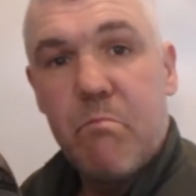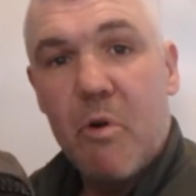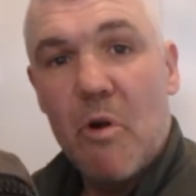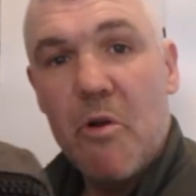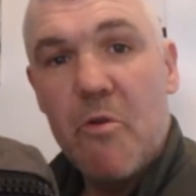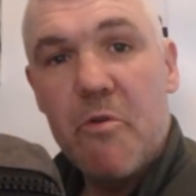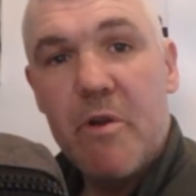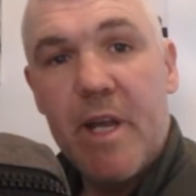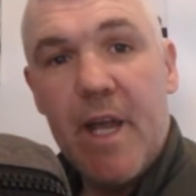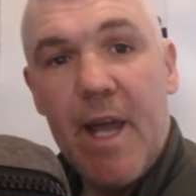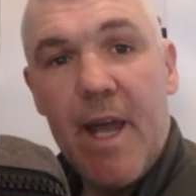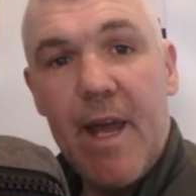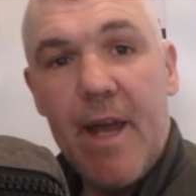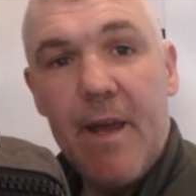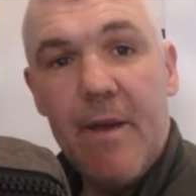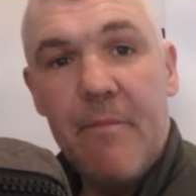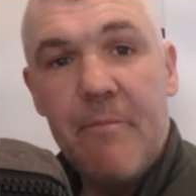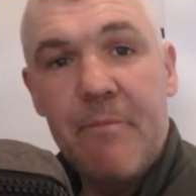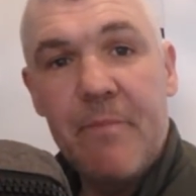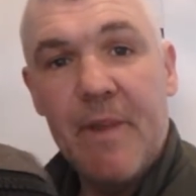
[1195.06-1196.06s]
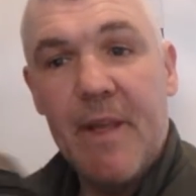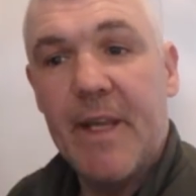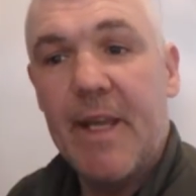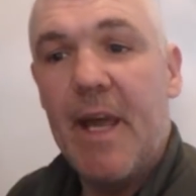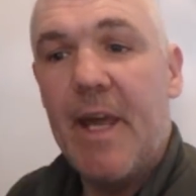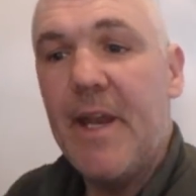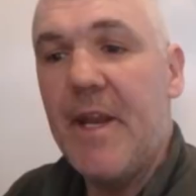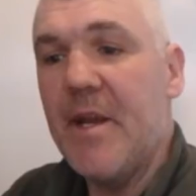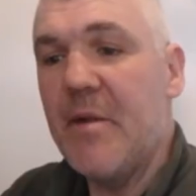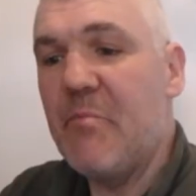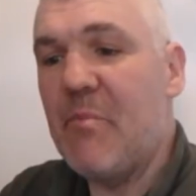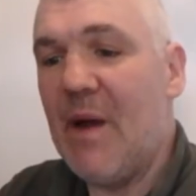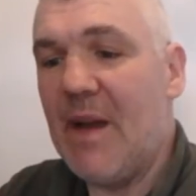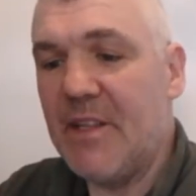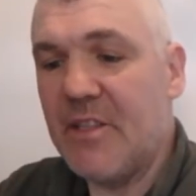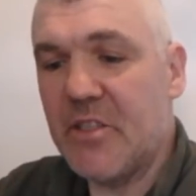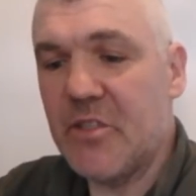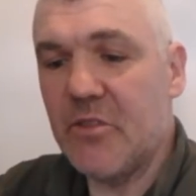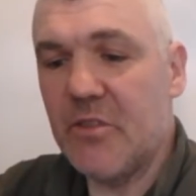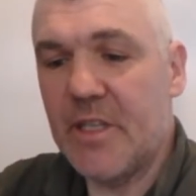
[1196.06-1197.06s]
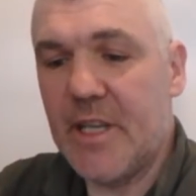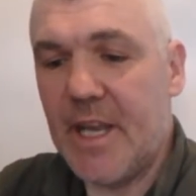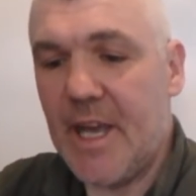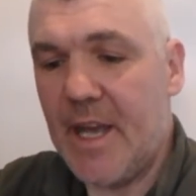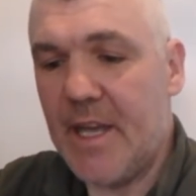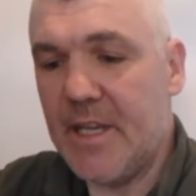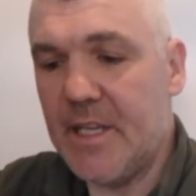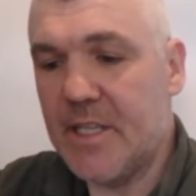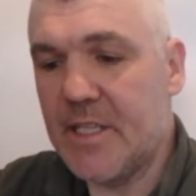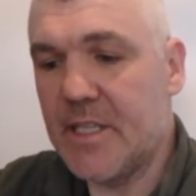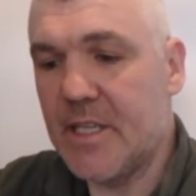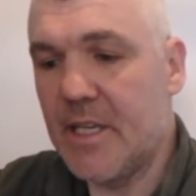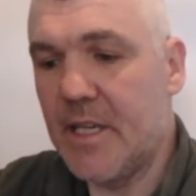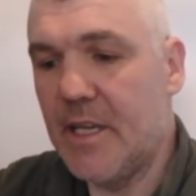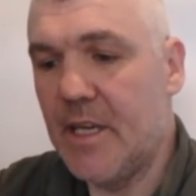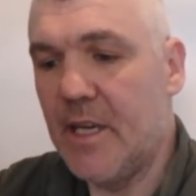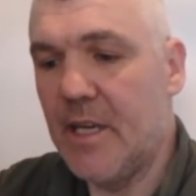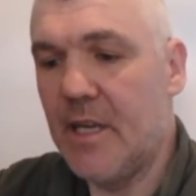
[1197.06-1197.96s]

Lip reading: Brew kit, again in a pencil case.